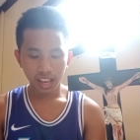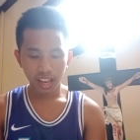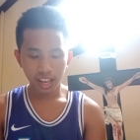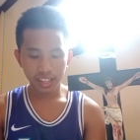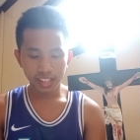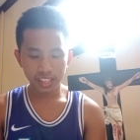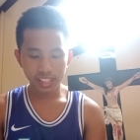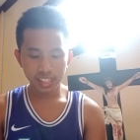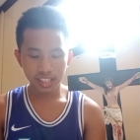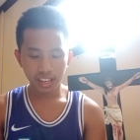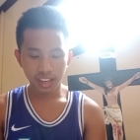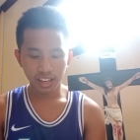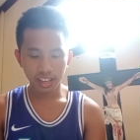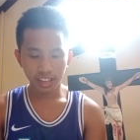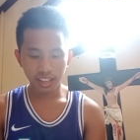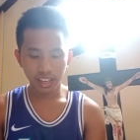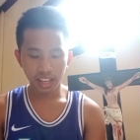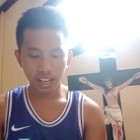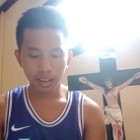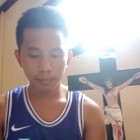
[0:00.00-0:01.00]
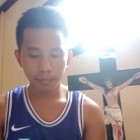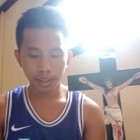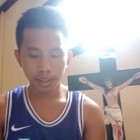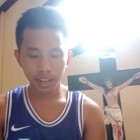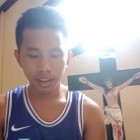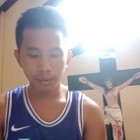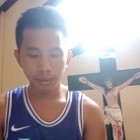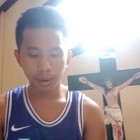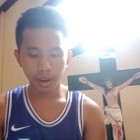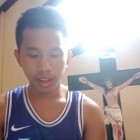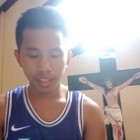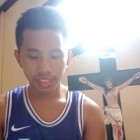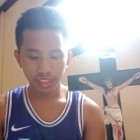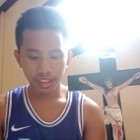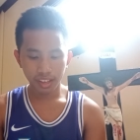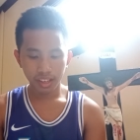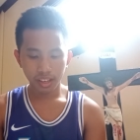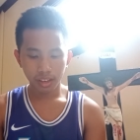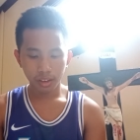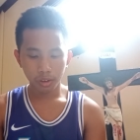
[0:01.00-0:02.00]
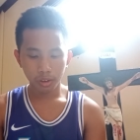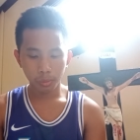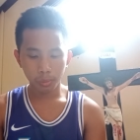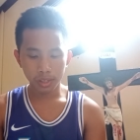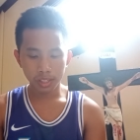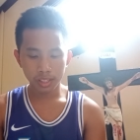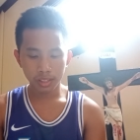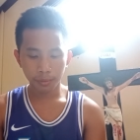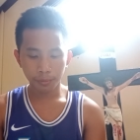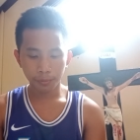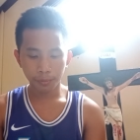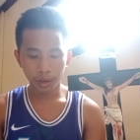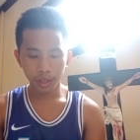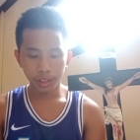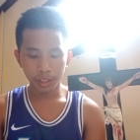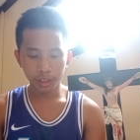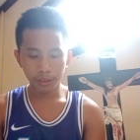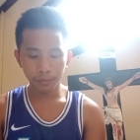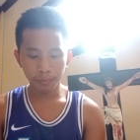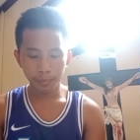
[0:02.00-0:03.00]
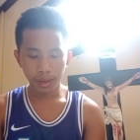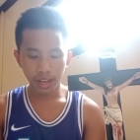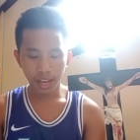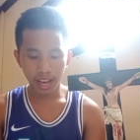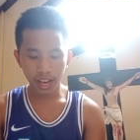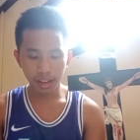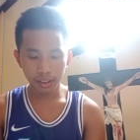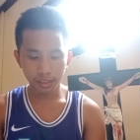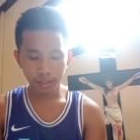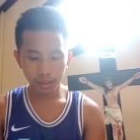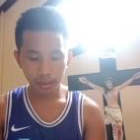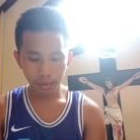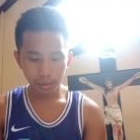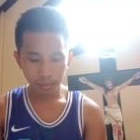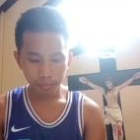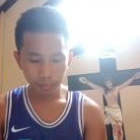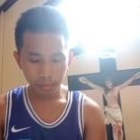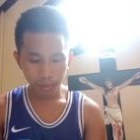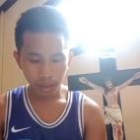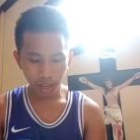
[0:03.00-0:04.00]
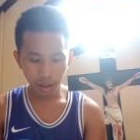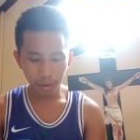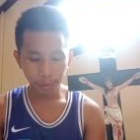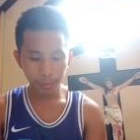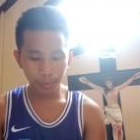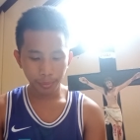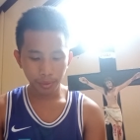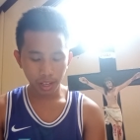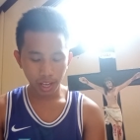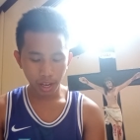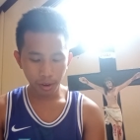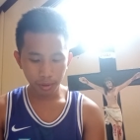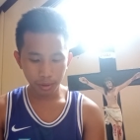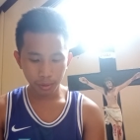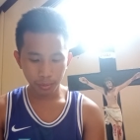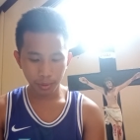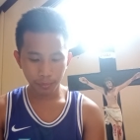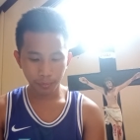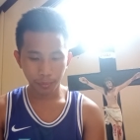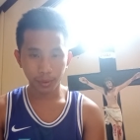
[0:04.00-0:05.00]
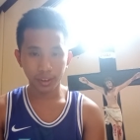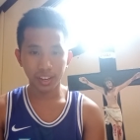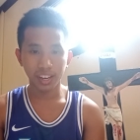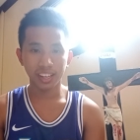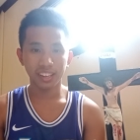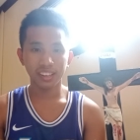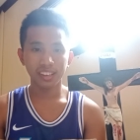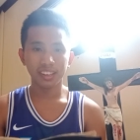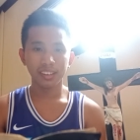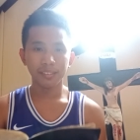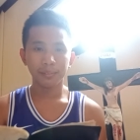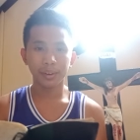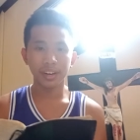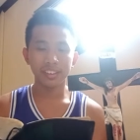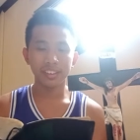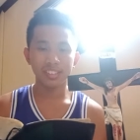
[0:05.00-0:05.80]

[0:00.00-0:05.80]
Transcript: had a son named Irad, who was the father of how do we pronounce